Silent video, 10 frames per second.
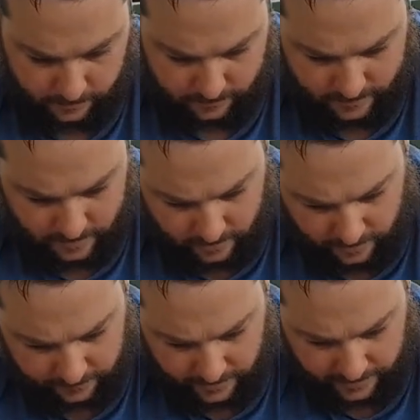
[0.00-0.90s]
No,
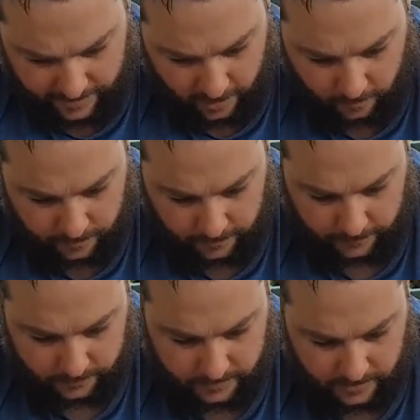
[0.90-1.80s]
even that can opener
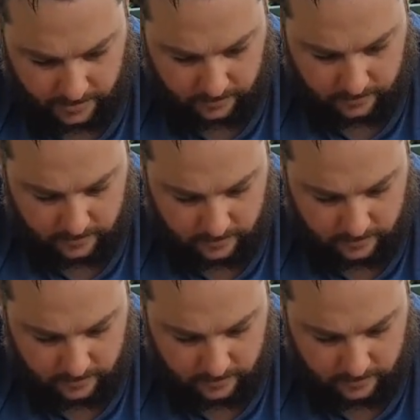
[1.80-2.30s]
feels dull.